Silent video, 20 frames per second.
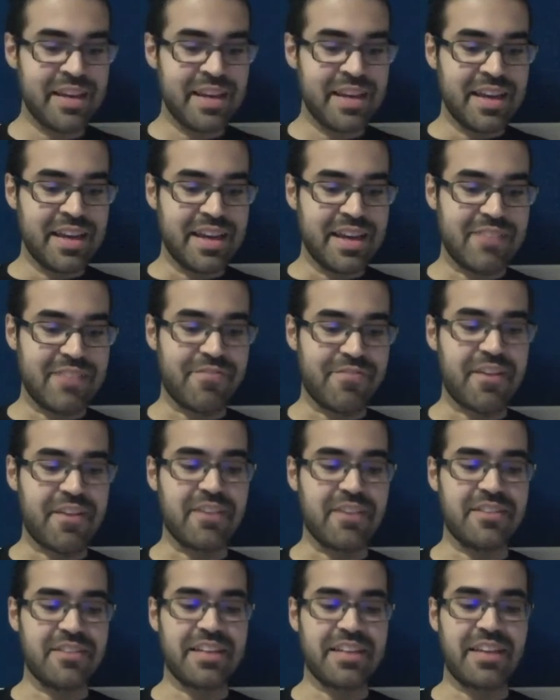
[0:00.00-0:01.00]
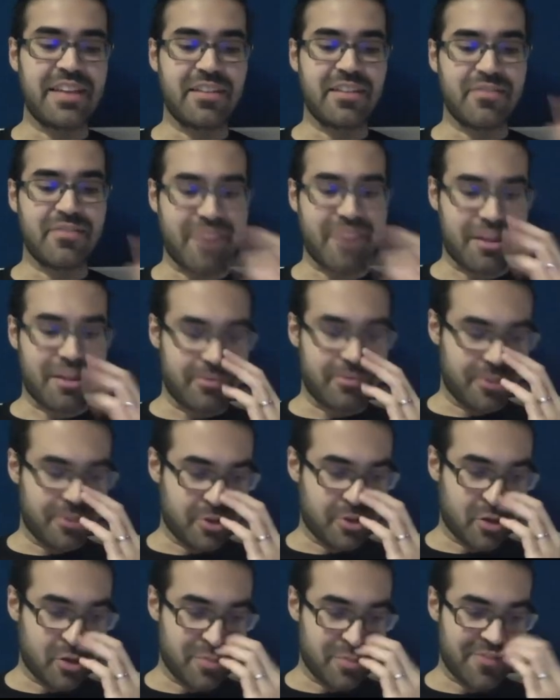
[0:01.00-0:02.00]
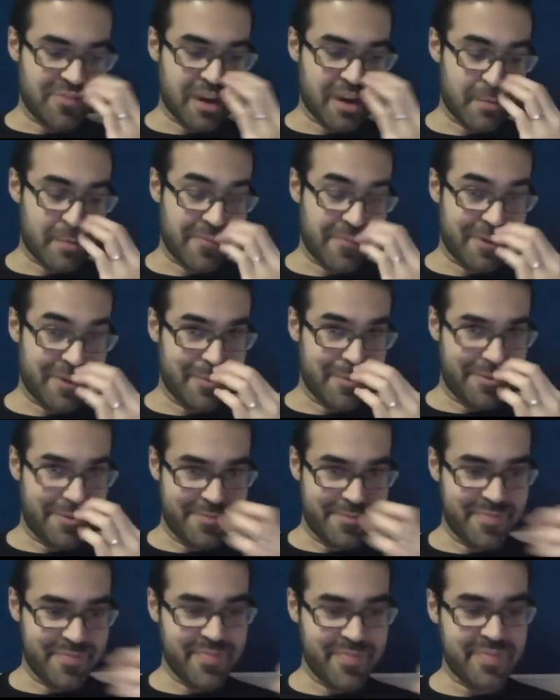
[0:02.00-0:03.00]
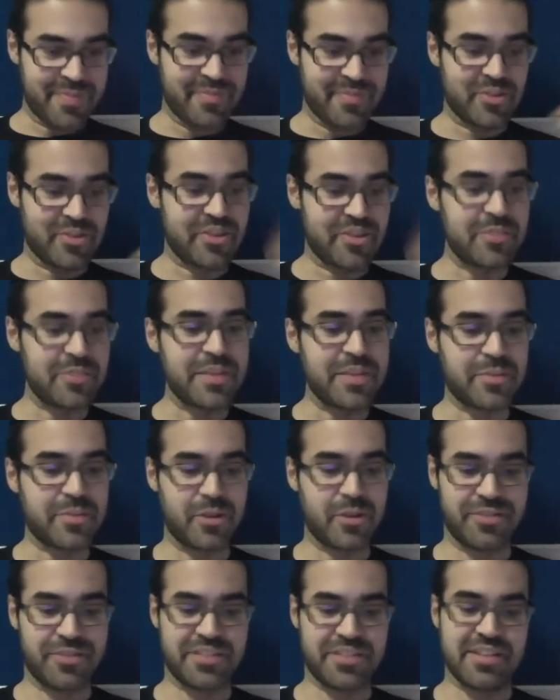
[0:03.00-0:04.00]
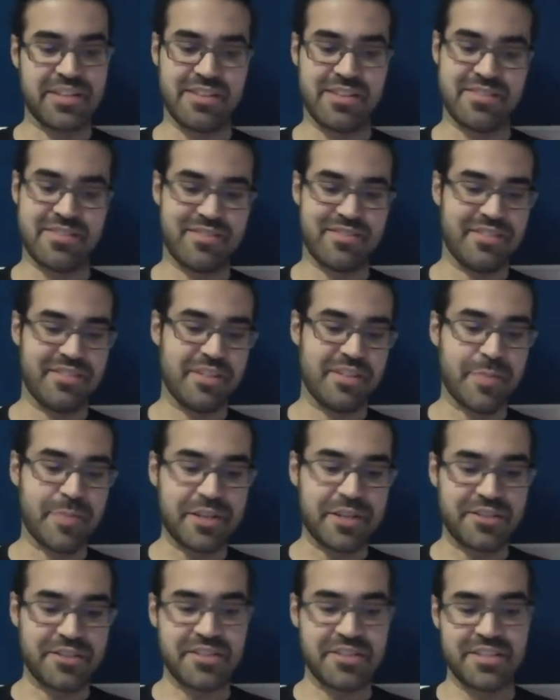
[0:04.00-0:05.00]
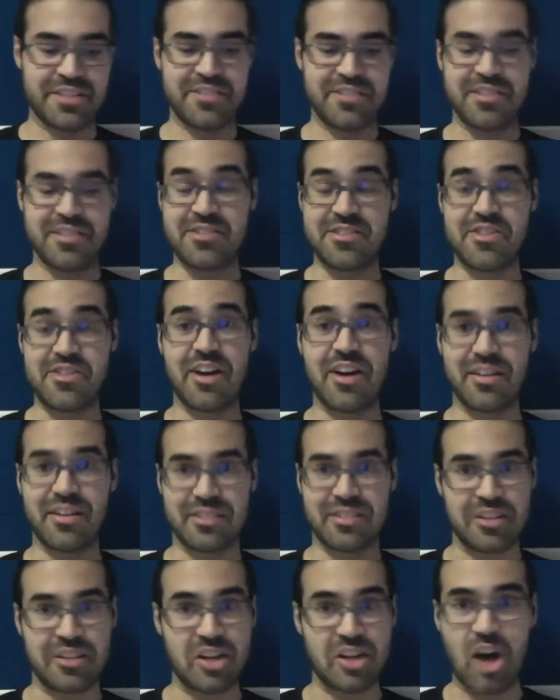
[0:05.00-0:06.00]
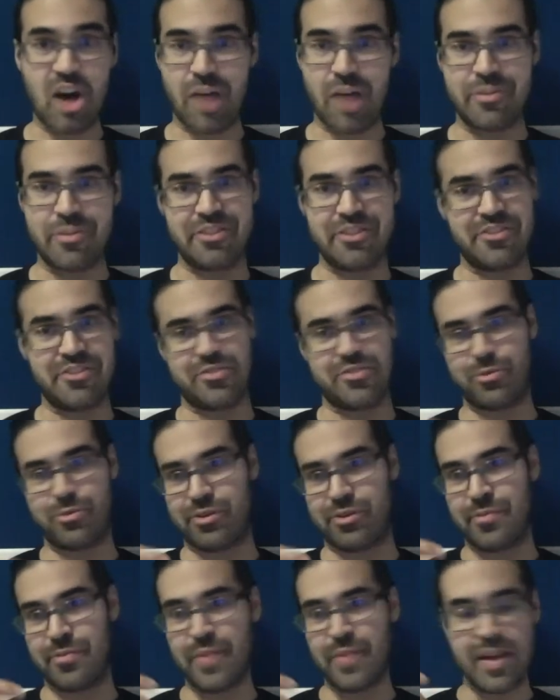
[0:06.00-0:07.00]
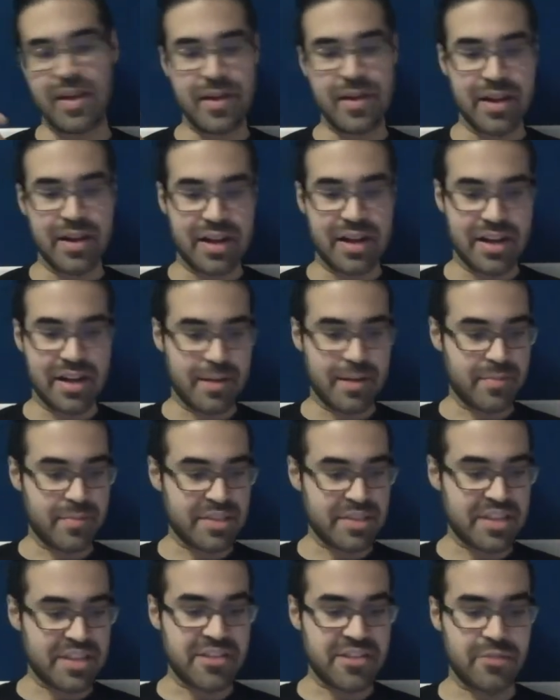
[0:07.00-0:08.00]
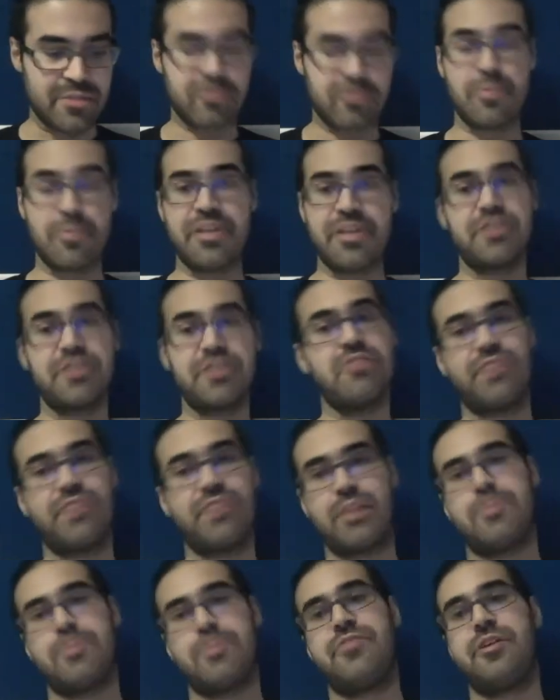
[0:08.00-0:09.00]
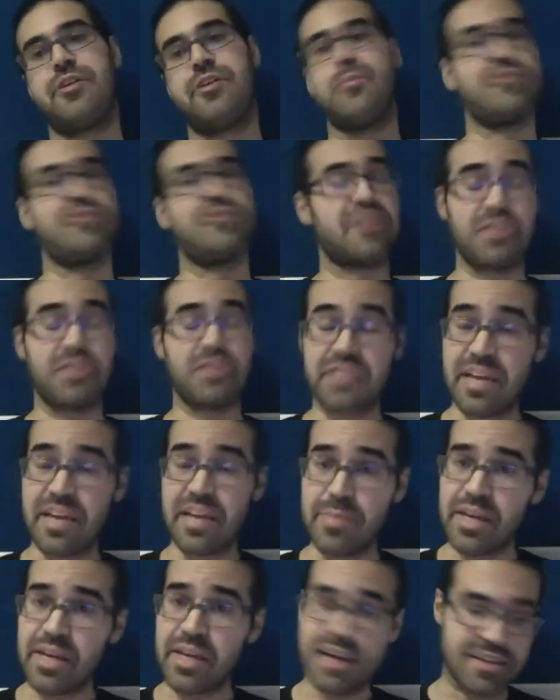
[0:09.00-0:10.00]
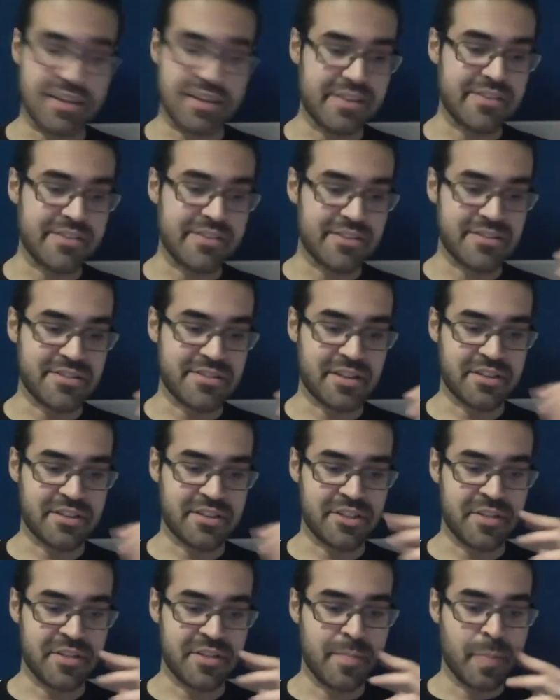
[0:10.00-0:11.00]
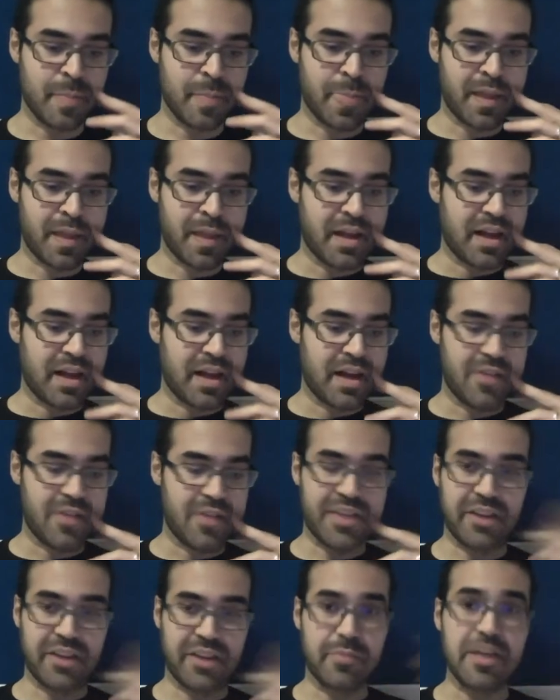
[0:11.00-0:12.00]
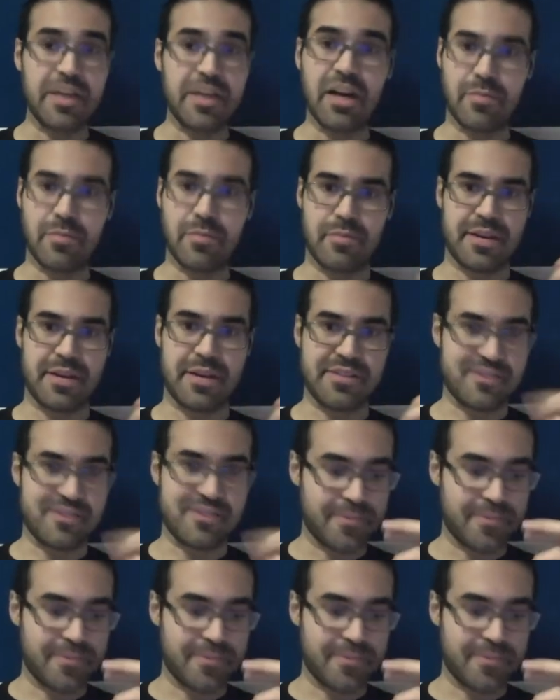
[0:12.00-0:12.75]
It failed in getting the value for the home environment variable. So this makes perfect sense, especially since it's not uncommon to store sensitive information environment variables such as API keys and such that could be compromised.